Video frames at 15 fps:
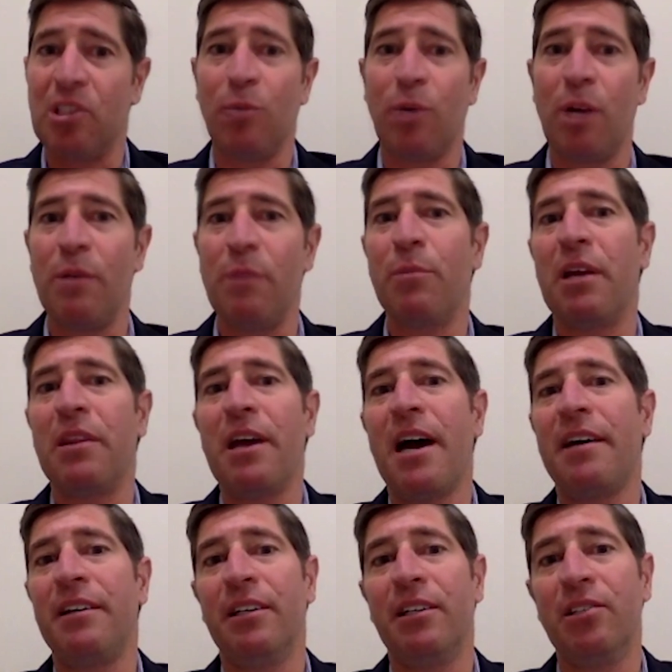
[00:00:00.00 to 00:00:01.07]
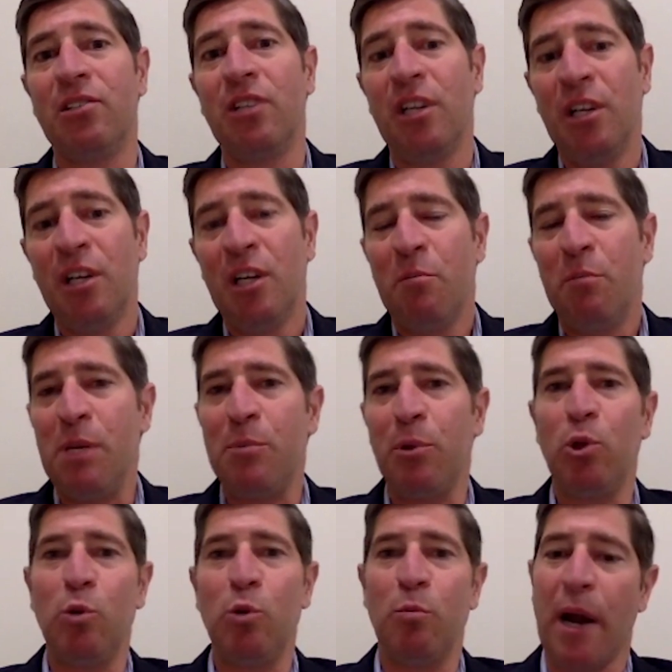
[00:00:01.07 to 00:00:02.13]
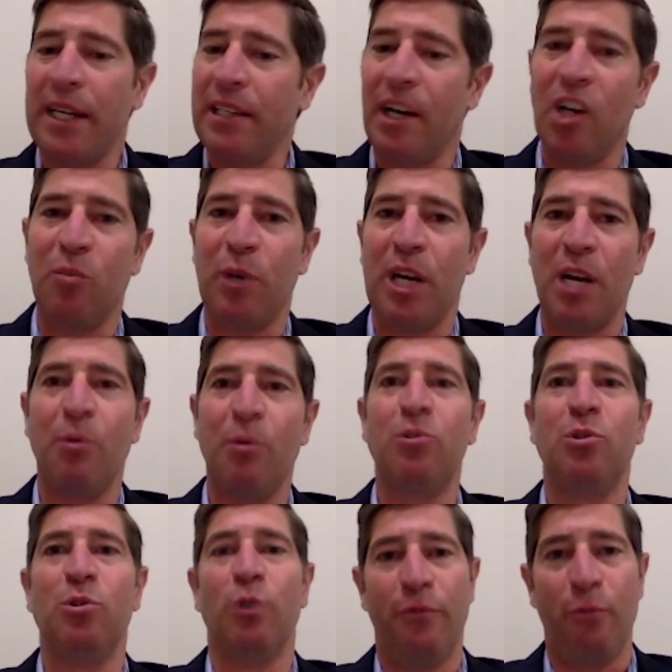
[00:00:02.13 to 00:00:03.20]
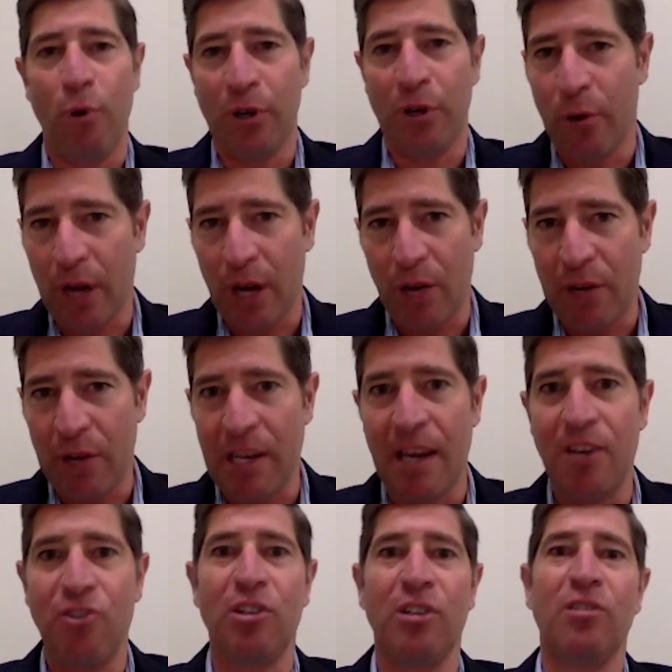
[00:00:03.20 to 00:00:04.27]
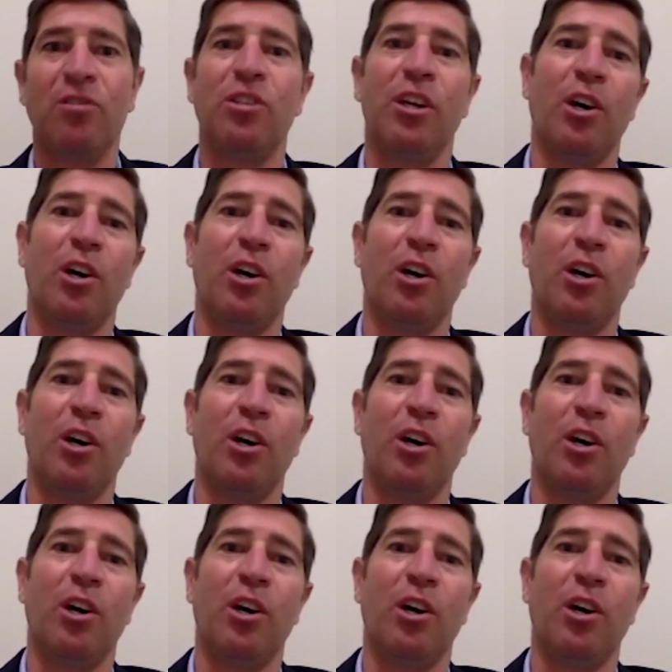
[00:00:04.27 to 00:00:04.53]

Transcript: And what I mean by that is people who might not have been able to afford going on vacations,